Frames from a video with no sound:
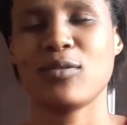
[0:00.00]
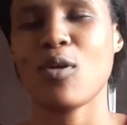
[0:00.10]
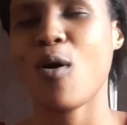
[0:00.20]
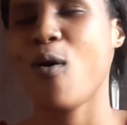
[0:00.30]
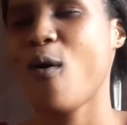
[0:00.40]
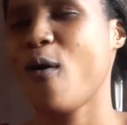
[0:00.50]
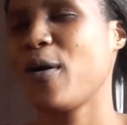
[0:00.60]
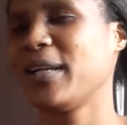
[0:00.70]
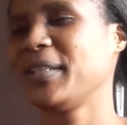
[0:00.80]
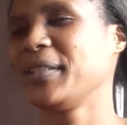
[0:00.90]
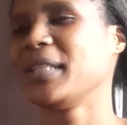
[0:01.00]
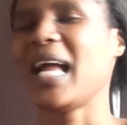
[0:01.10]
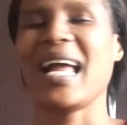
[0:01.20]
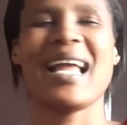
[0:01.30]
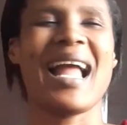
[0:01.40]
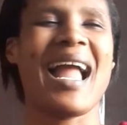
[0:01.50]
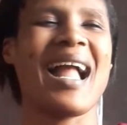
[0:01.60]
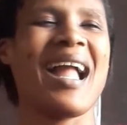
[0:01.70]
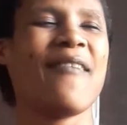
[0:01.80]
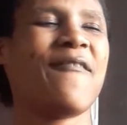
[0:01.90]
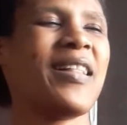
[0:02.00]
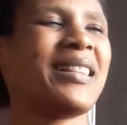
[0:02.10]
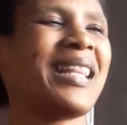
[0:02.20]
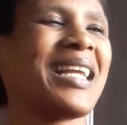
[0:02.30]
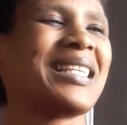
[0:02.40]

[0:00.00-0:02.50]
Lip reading: Oh, I felt like